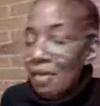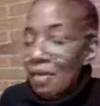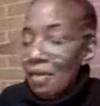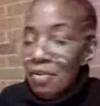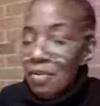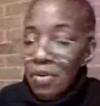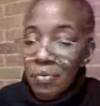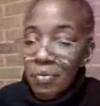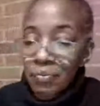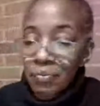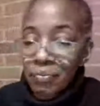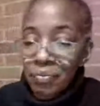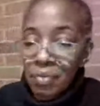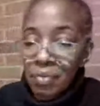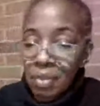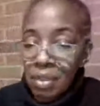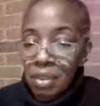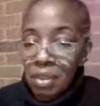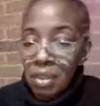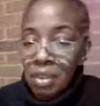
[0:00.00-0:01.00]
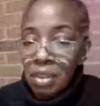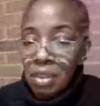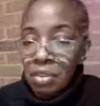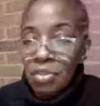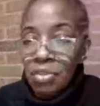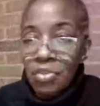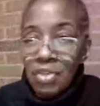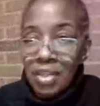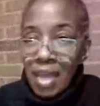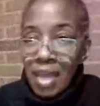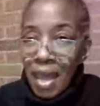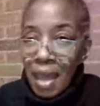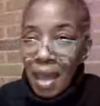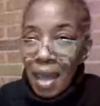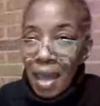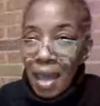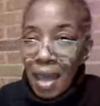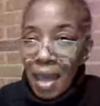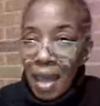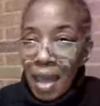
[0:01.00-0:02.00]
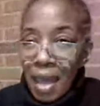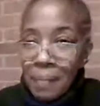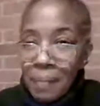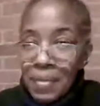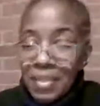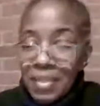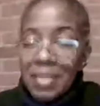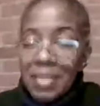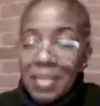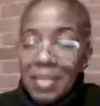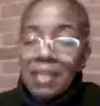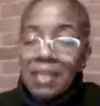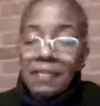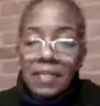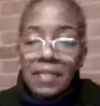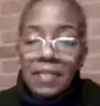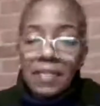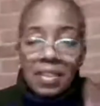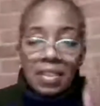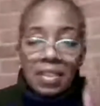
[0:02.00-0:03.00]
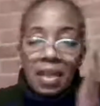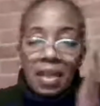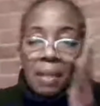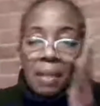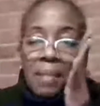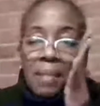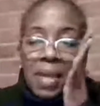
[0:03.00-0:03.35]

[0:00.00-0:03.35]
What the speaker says: Usually that happens if it's a made for children